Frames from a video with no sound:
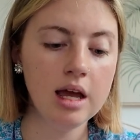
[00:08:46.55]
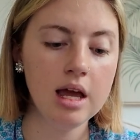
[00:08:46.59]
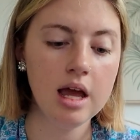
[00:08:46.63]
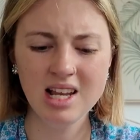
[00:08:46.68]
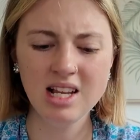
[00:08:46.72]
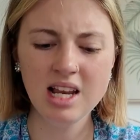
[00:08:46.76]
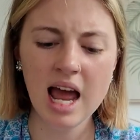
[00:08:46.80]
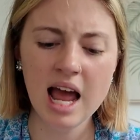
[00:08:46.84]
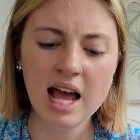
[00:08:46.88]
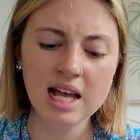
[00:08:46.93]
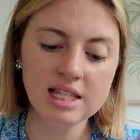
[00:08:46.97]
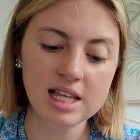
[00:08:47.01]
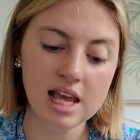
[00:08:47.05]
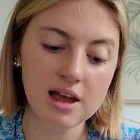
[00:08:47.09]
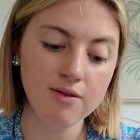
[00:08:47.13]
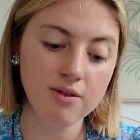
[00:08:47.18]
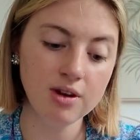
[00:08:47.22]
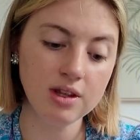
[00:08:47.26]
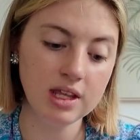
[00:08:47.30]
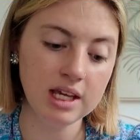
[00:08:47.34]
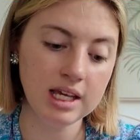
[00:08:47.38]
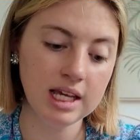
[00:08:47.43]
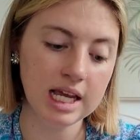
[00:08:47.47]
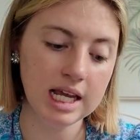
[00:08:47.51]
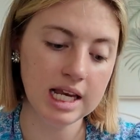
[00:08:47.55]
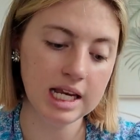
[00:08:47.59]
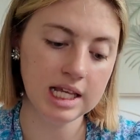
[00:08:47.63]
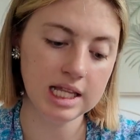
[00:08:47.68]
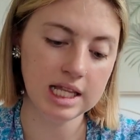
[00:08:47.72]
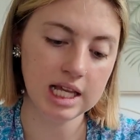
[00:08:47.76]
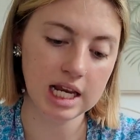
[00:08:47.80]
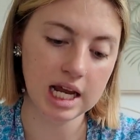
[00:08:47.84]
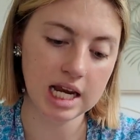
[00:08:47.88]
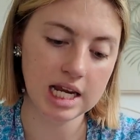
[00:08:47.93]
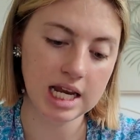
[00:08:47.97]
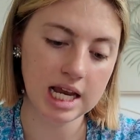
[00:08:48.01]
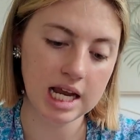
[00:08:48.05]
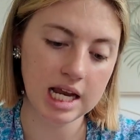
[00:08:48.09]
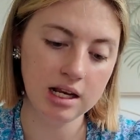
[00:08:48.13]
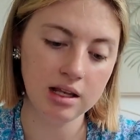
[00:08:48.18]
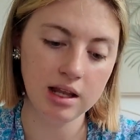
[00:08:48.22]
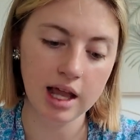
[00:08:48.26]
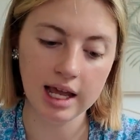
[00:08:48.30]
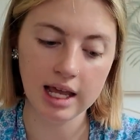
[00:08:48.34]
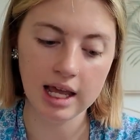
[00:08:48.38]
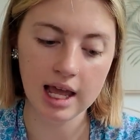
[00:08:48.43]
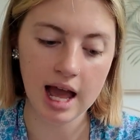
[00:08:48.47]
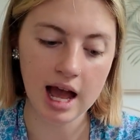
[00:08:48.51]
It has everything in it that I need.
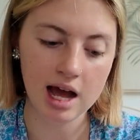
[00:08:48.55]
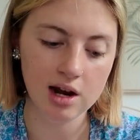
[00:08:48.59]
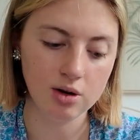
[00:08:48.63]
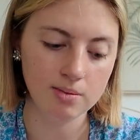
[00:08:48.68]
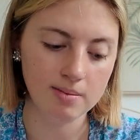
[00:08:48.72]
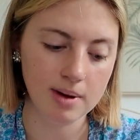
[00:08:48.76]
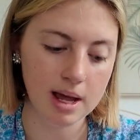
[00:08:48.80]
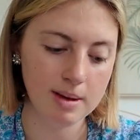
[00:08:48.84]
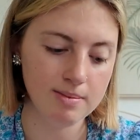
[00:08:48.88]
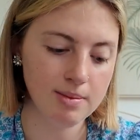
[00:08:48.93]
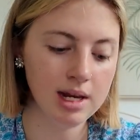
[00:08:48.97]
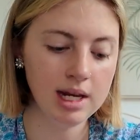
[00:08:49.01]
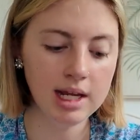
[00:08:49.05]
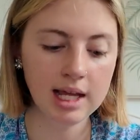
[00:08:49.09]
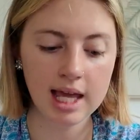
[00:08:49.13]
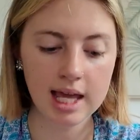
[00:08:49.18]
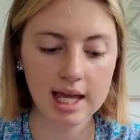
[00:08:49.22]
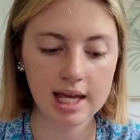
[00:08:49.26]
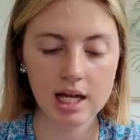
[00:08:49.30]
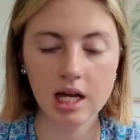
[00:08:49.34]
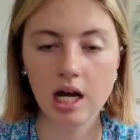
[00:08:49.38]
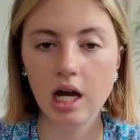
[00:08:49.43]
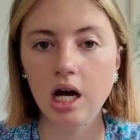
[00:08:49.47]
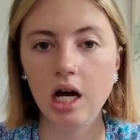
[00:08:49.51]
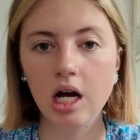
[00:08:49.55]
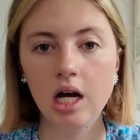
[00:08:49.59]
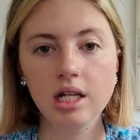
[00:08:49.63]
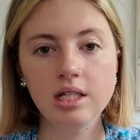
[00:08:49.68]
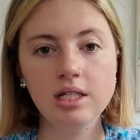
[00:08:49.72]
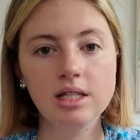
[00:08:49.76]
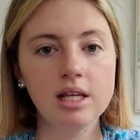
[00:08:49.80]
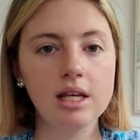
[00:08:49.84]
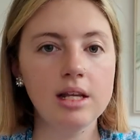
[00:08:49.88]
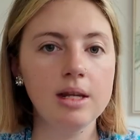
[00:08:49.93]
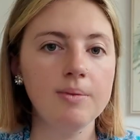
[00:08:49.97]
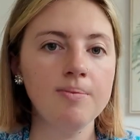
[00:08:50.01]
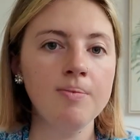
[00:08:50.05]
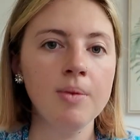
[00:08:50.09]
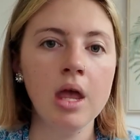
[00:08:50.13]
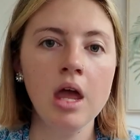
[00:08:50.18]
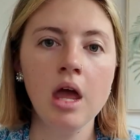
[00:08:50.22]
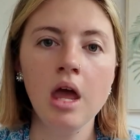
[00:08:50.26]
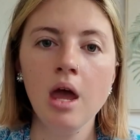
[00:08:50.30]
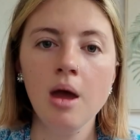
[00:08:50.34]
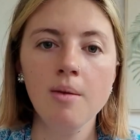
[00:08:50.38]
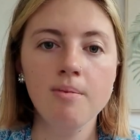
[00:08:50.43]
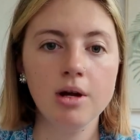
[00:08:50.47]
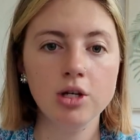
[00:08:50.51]
Like it had all my Medicare cards and
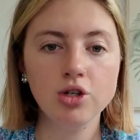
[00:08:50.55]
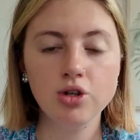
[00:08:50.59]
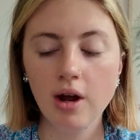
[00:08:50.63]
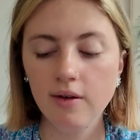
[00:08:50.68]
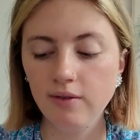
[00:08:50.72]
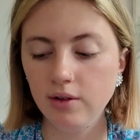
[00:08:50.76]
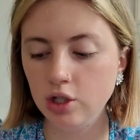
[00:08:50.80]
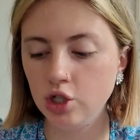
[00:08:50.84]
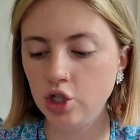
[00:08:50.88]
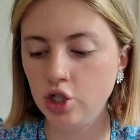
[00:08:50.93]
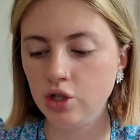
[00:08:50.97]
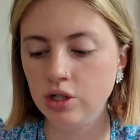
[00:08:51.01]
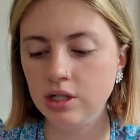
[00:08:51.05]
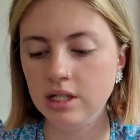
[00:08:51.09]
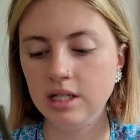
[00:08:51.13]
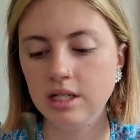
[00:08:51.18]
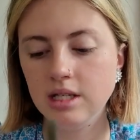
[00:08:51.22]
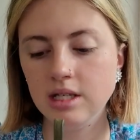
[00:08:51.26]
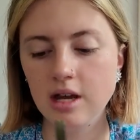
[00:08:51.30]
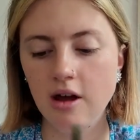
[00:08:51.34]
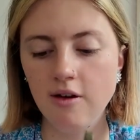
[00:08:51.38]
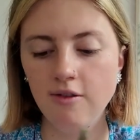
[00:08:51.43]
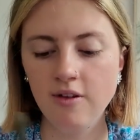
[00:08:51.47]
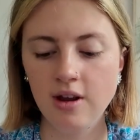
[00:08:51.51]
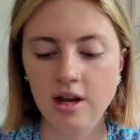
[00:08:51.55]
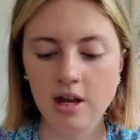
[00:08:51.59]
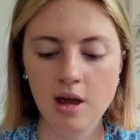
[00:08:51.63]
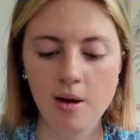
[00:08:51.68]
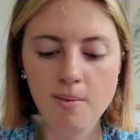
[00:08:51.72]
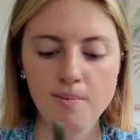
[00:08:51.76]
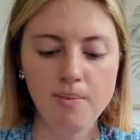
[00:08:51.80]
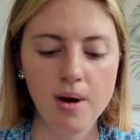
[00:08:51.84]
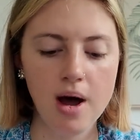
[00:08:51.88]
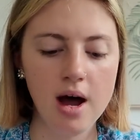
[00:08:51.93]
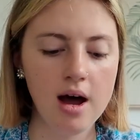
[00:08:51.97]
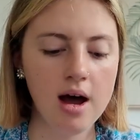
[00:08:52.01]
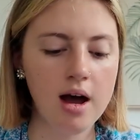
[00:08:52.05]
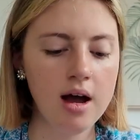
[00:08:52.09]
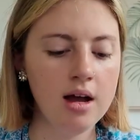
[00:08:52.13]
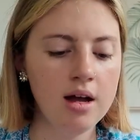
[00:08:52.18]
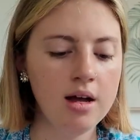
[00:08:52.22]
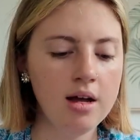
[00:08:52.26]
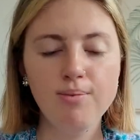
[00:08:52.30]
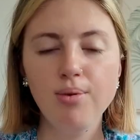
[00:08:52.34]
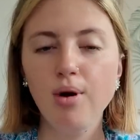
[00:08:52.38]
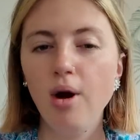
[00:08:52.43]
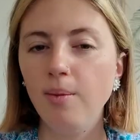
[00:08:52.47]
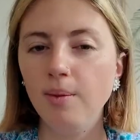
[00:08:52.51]
my travel insurance stuff in it, but
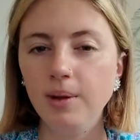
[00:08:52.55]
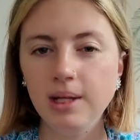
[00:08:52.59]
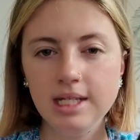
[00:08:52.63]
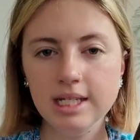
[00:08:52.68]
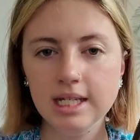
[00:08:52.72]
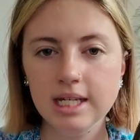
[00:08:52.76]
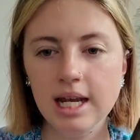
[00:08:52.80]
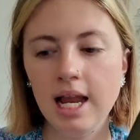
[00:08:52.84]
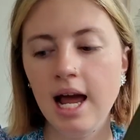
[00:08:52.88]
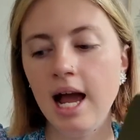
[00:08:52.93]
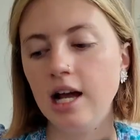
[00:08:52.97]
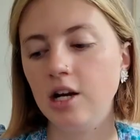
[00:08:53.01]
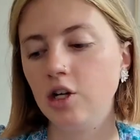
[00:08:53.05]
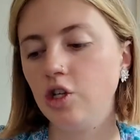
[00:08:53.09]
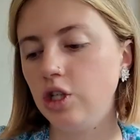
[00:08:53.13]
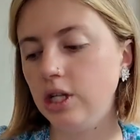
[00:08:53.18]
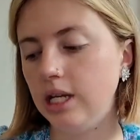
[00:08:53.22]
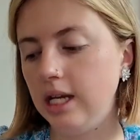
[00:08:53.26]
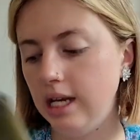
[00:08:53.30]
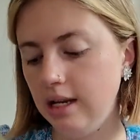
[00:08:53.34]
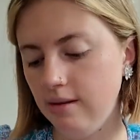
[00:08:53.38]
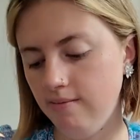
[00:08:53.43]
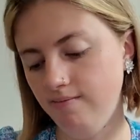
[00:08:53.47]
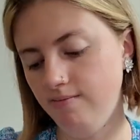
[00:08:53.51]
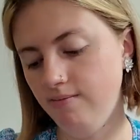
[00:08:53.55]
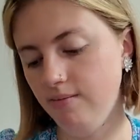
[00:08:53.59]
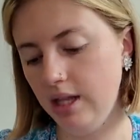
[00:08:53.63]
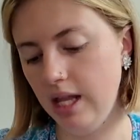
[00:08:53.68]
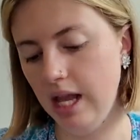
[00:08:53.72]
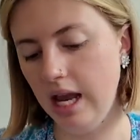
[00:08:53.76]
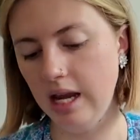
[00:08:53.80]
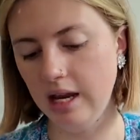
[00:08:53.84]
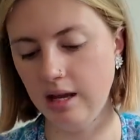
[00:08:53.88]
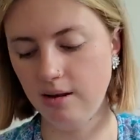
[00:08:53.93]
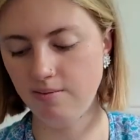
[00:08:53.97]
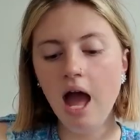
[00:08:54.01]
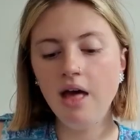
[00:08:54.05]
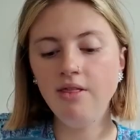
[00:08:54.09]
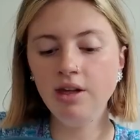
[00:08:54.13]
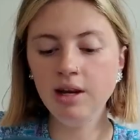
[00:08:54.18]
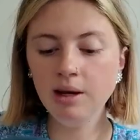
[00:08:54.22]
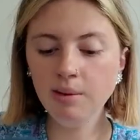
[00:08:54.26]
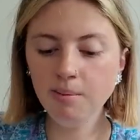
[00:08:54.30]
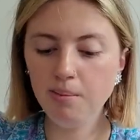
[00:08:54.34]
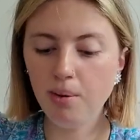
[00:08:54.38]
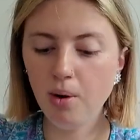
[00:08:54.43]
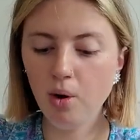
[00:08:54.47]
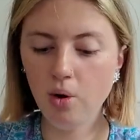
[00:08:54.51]
I probably didn't actually need it. And then
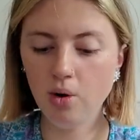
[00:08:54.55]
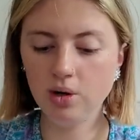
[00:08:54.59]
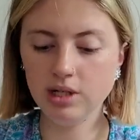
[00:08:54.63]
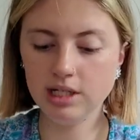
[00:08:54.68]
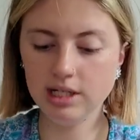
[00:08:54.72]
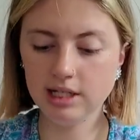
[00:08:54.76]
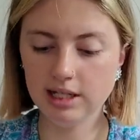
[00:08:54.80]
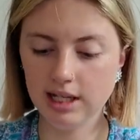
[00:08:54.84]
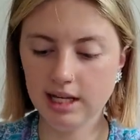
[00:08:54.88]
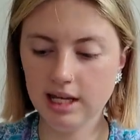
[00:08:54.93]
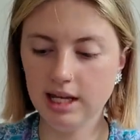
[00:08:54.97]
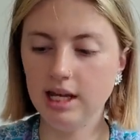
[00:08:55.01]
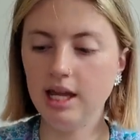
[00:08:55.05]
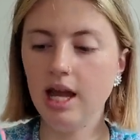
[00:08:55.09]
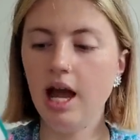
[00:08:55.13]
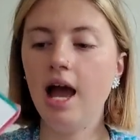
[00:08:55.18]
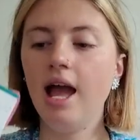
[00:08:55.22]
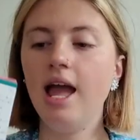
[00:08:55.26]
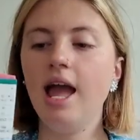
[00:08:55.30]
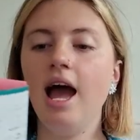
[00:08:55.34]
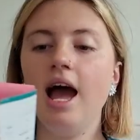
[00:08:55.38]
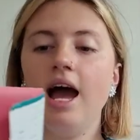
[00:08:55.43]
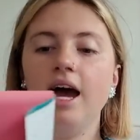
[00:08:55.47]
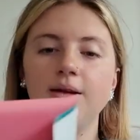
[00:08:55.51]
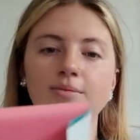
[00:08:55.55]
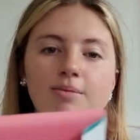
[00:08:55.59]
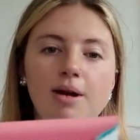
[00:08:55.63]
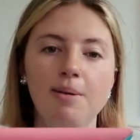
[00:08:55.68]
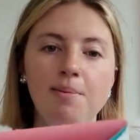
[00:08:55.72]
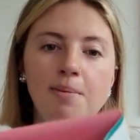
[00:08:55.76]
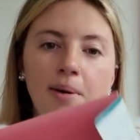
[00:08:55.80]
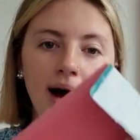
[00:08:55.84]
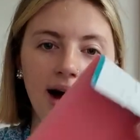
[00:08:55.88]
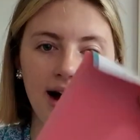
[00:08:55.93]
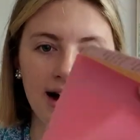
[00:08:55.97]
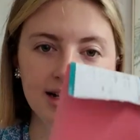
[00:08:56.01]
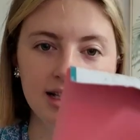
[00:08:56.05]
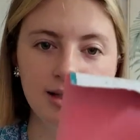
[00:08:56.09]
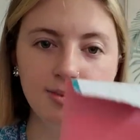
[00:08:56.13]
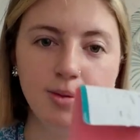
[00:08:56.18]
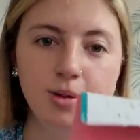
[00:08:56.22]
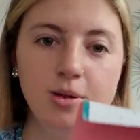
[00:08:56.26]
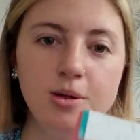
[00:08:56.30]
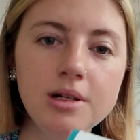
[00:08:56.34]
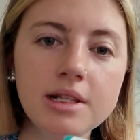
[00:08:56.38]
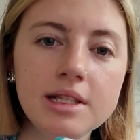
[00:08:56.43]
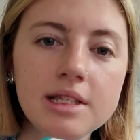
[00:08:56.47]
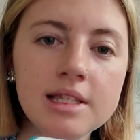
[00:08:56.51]
importantly, I had my
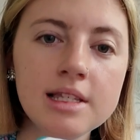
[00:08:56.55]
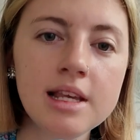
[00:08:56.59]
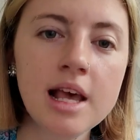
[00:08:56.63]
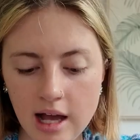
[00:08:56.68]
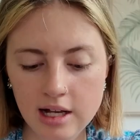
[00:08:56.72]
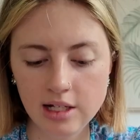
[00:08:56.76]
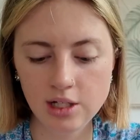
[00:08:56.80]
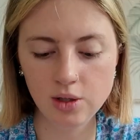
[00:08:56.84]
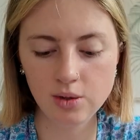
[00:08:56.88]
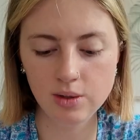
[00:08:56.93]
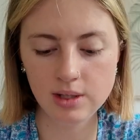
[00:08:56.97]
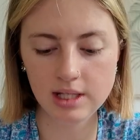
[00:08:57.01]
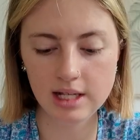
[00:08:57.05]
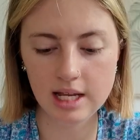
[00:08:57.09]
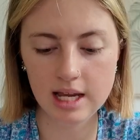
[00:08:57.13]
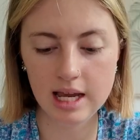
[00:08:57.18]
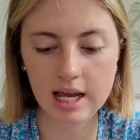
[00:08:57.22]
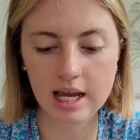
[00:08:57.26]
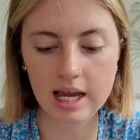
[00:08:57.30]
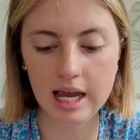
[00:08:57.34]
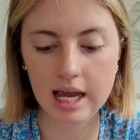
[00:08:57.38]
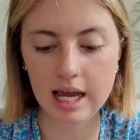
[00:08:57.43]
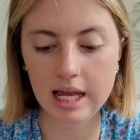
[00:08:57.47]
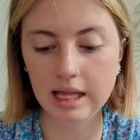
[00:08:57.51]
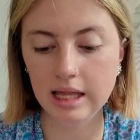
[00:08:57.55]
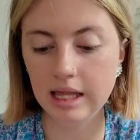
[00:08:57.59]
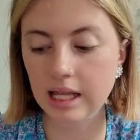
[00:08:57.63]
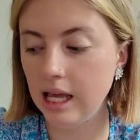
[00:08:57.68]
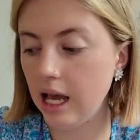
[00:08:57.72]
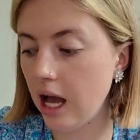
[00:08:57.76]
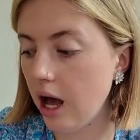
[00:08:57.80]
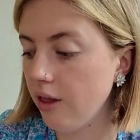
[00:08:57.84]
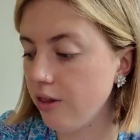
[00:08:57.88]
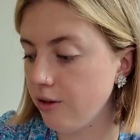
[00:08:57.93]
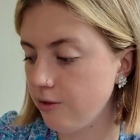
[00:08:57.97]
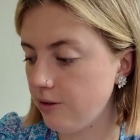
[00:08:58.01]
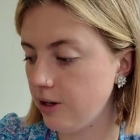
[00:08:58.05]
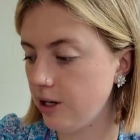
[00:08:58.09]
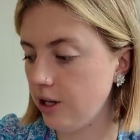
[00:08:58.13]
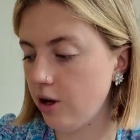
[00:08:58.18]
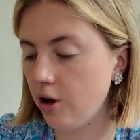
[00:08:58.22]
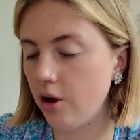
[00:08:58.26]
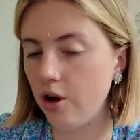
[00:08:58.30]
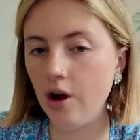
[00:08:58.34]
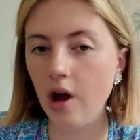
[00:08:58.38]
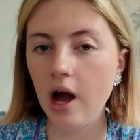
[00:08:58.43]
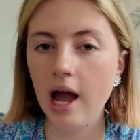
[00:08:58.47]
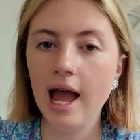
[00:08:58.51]
passports. As you'll see in the other
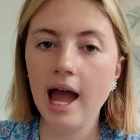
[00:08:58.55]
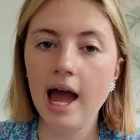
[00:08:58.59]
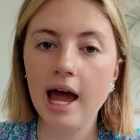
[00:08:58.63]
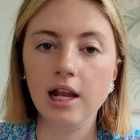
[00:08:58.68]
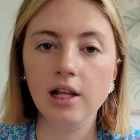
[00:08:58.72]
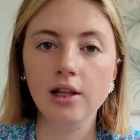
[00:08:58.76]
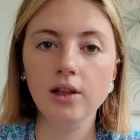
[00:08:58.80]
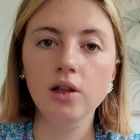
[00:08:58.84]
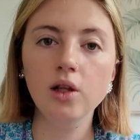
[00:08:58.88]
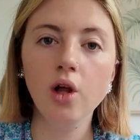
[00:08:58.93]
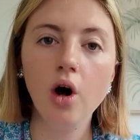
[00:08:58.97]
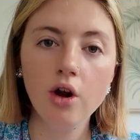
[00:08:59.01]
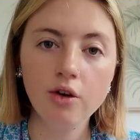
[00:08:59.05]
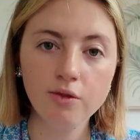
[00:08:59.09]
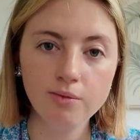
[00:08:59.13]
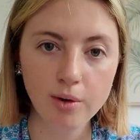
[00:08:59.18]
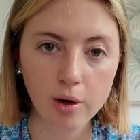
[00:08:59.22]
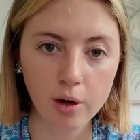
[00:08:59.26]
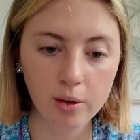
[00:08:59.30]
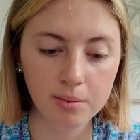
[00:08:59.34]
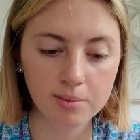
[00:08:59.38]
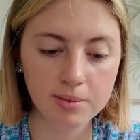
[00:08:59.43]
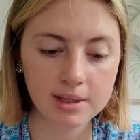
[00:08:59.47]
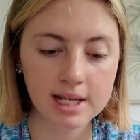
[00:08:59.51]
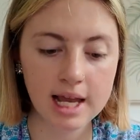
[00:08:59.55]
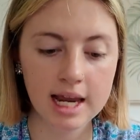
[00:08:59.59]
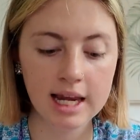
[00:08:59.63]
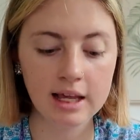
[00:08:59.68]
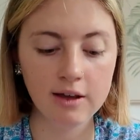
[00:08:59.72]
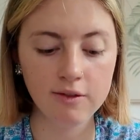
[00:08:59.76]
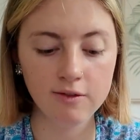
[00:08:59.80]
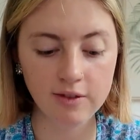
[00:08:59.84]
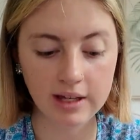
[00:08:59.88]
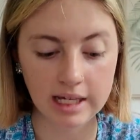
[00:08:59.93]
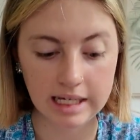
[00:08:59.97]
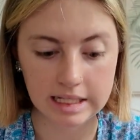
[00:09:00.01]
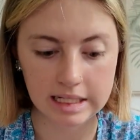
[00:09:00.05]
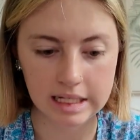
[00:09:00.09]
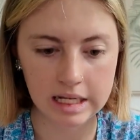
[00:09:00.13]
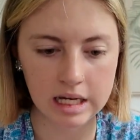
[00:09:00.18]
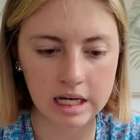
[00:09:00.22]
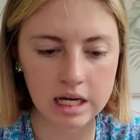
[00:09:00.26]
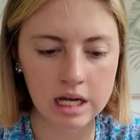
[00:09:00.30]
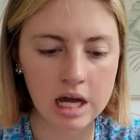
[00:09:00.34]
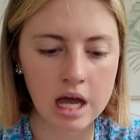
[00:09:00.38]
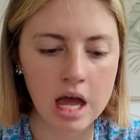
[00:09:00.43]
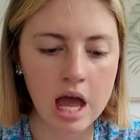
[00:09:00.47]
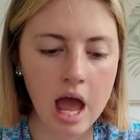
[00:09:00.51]
video, I had a lot of problems getting a
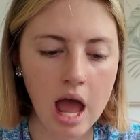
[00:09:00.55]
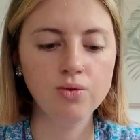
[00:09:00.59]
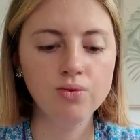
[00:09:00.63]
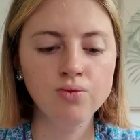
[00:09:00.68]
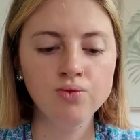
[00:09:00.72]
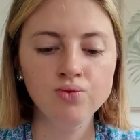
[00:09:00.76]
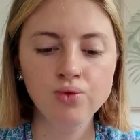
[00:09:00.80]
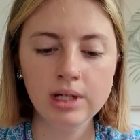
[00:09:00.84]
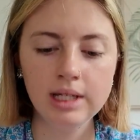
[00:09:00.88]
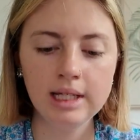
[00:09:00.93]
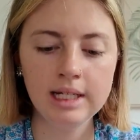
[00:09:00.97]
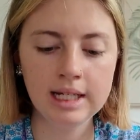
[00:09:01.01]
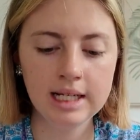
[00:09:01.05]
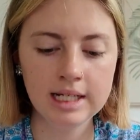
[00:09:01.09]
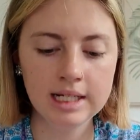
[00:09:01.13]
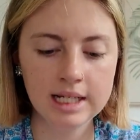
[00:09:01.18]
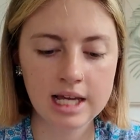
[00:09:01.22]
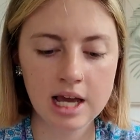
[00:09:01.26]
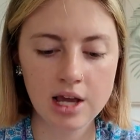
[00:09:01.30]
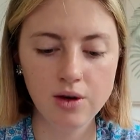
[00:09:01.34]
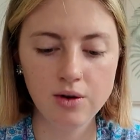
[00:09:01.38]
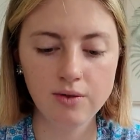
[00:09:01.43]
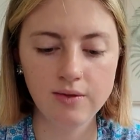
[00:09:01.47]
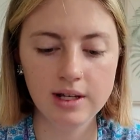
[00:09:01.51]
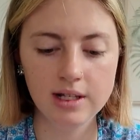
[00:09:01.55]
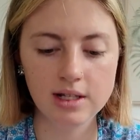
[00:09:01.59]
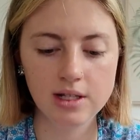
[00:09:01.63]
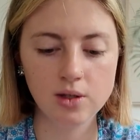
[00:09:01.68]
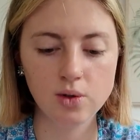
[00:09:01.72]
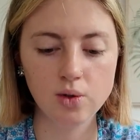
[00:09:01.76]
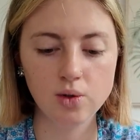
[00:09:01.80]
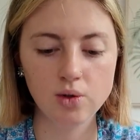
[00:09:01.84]
visa. You really need to get your visa